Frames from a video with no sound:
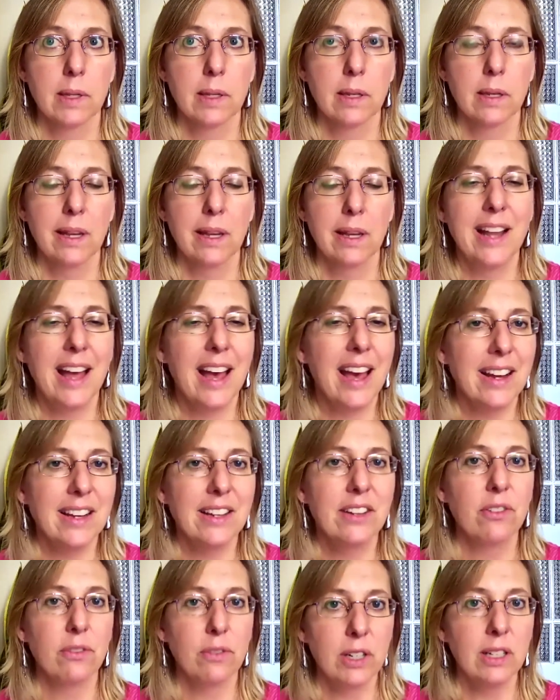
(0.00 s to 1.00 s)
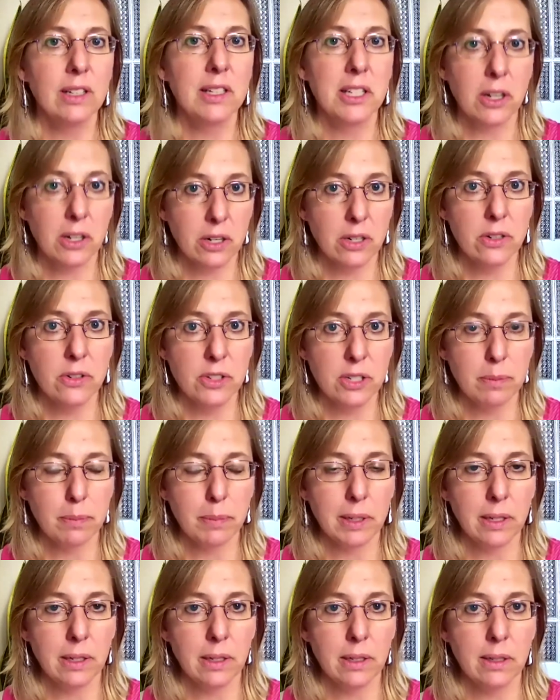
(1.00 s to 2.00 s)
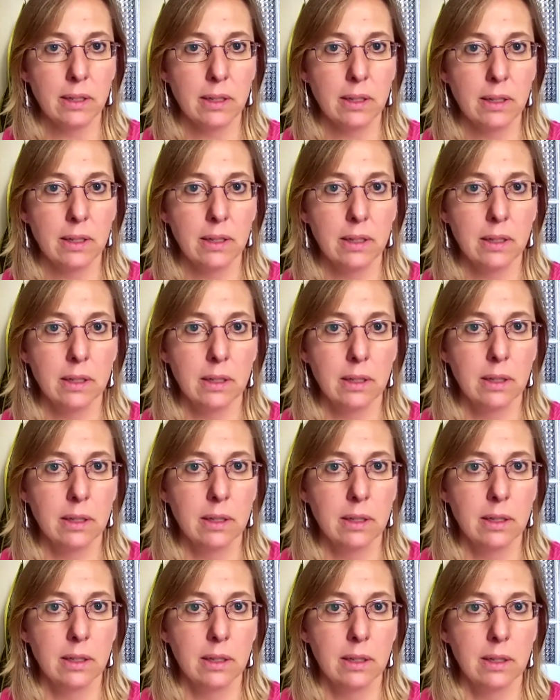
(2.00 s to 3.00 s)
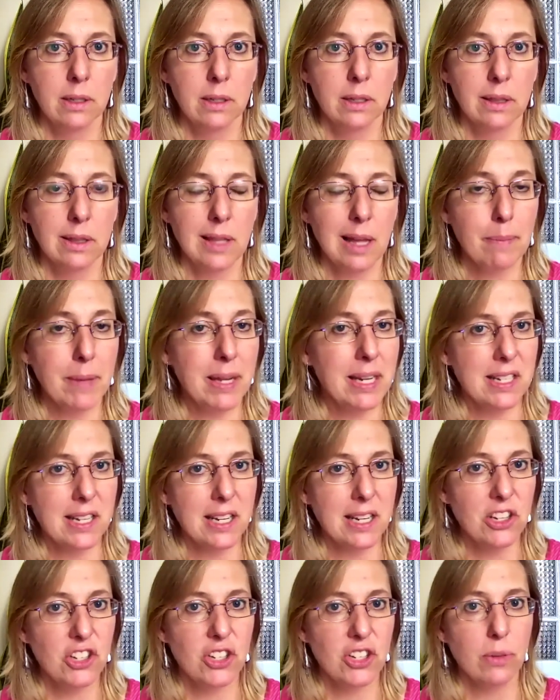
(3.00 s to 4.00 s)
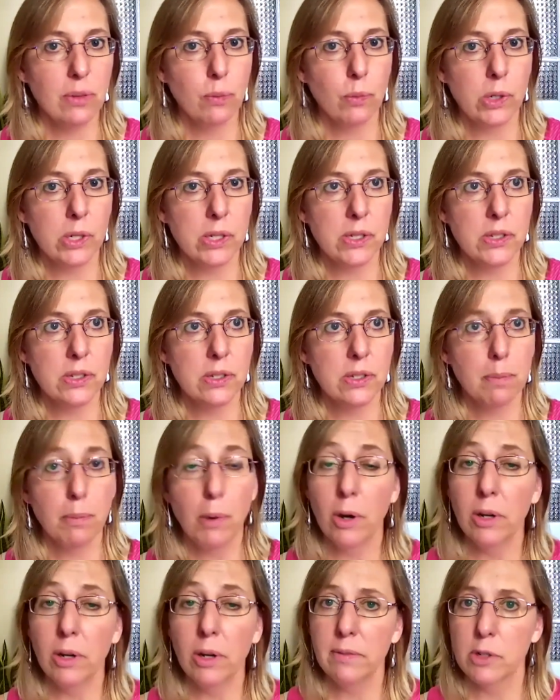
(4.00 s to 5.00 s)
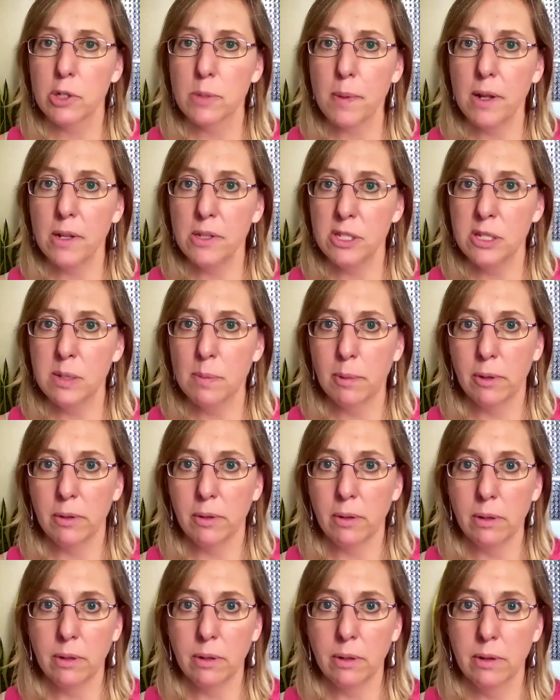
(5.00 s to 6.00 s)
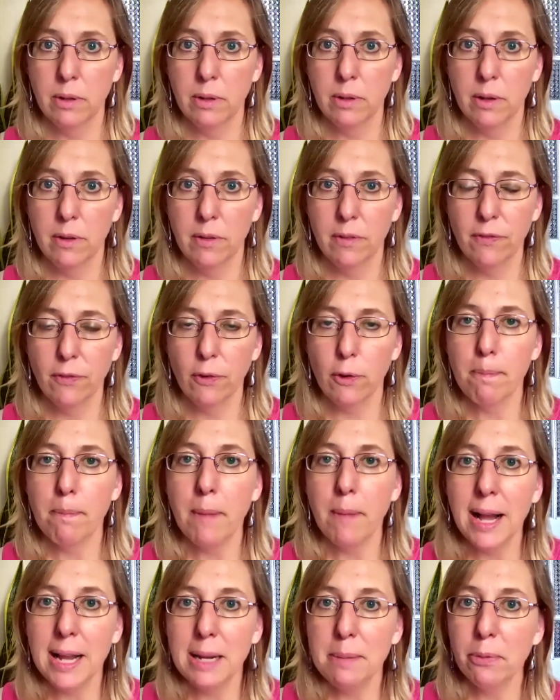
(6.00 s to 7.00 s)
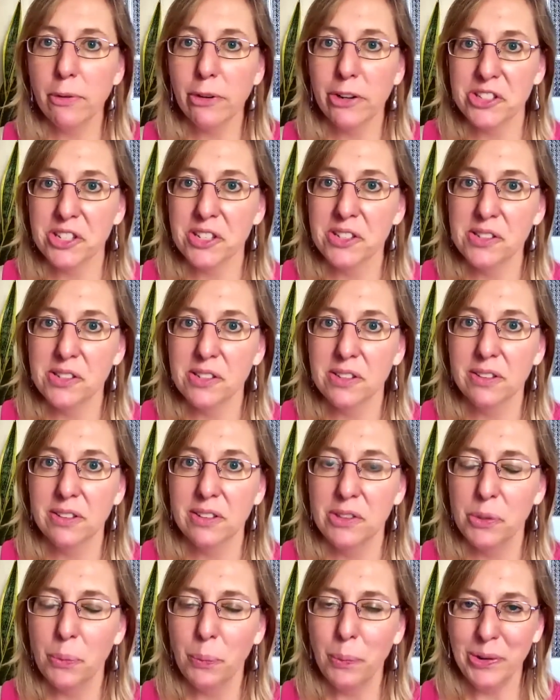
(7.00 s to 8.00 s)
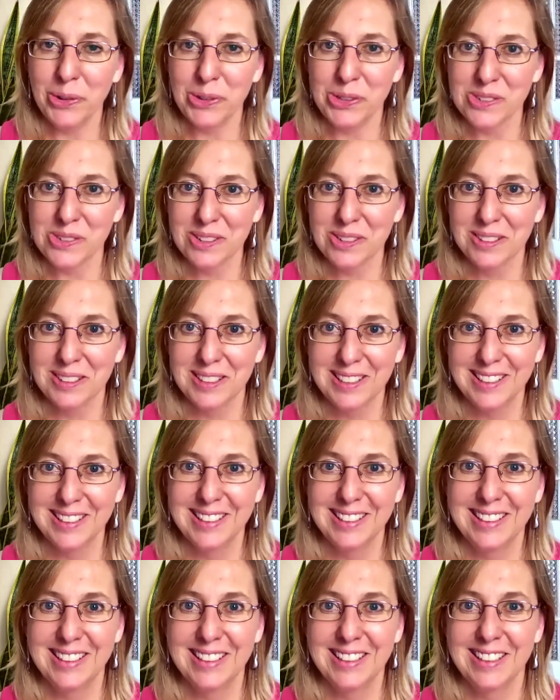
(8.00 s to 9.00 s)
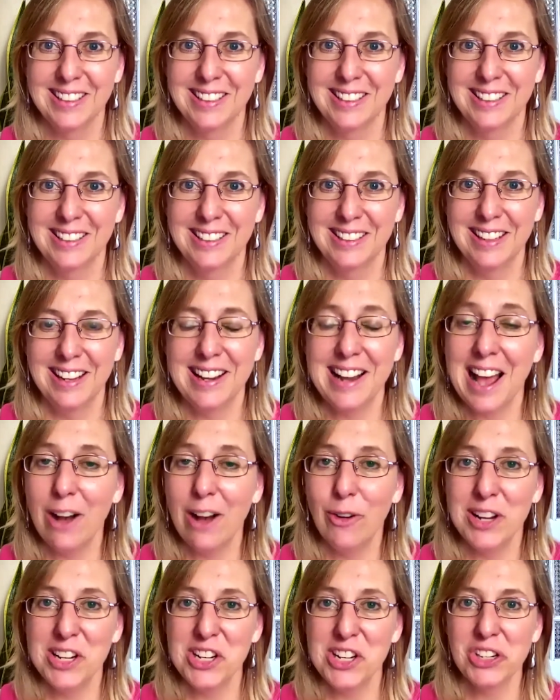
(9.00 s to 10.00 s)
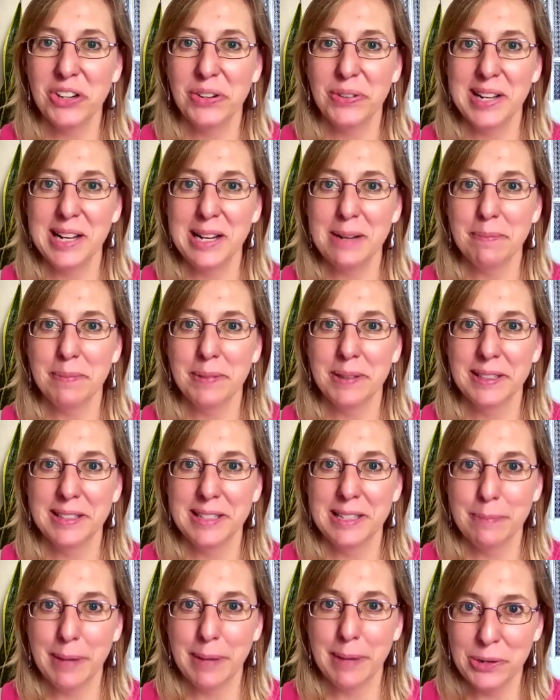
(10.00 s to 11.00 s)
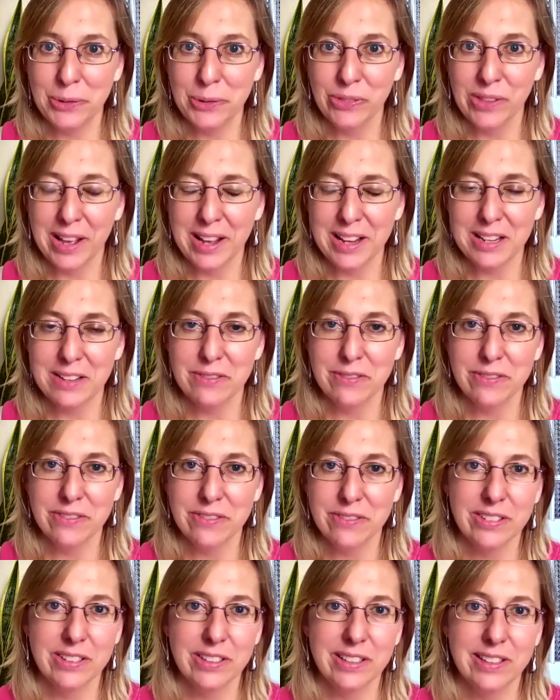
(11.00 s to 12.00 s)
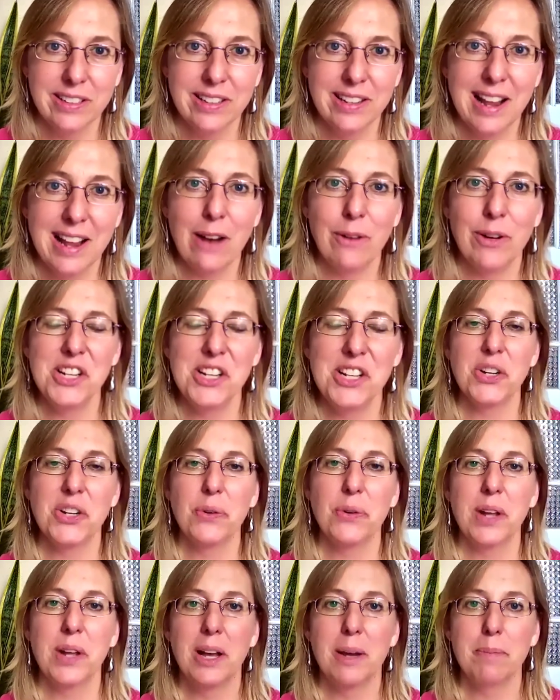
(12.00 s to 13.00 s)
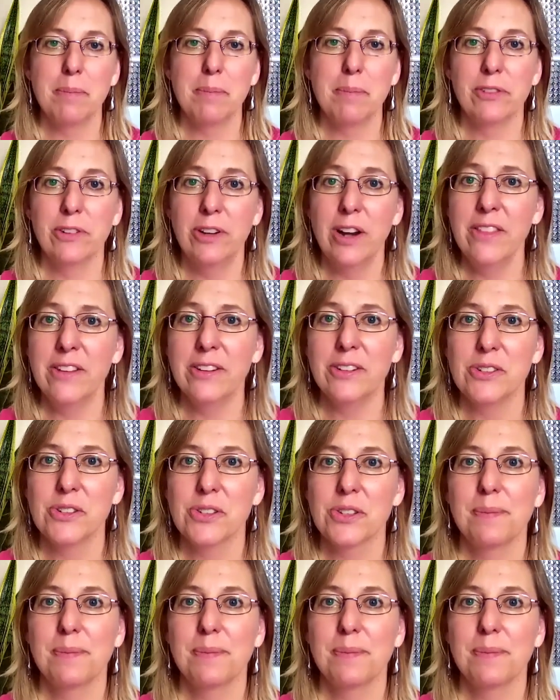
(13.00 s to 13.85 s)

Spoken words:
It hadn't really occurred to me that meditation was partly responsible for my presence in the world, and how I showed up in my own life, and how I showed up for others.